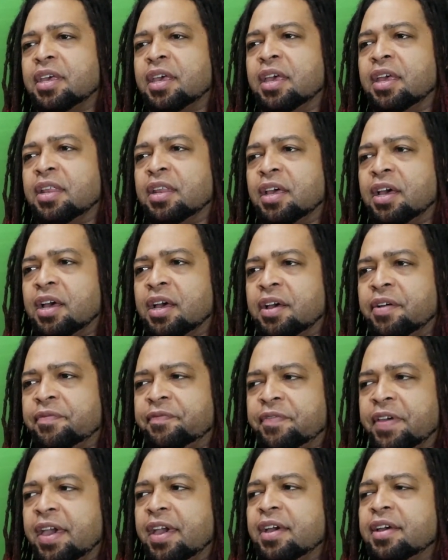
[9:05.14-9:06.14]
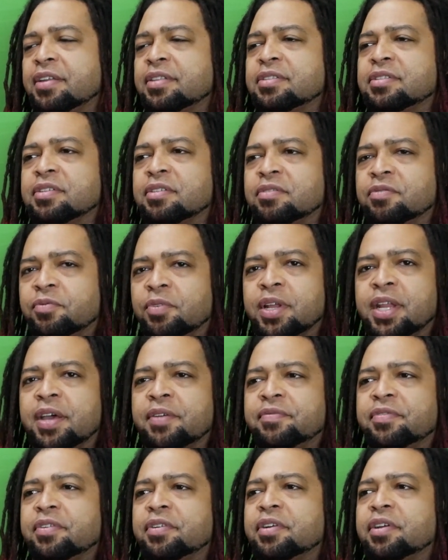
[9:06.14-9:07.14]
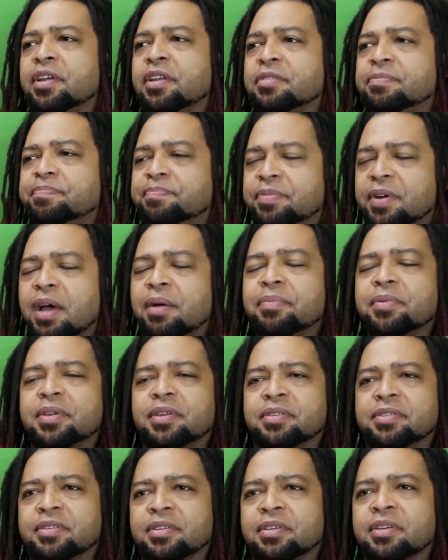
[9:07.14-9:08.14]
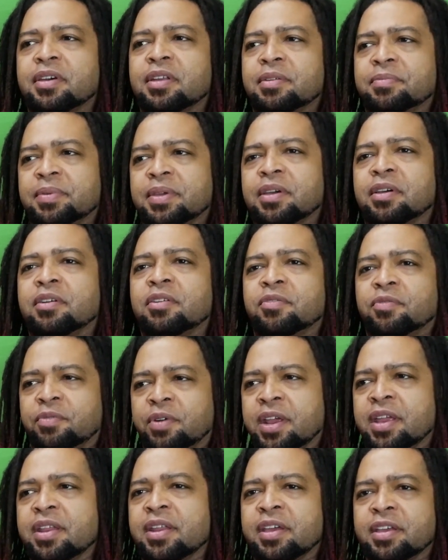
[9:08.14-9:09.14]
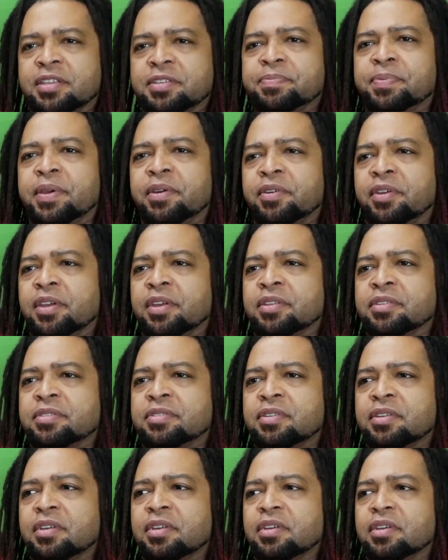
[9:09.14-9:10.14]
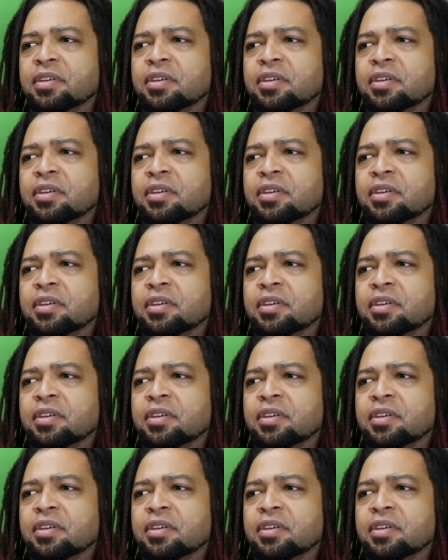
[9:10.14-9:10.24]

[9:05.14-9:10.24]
and fans and whatever, it probably is going to be a great experience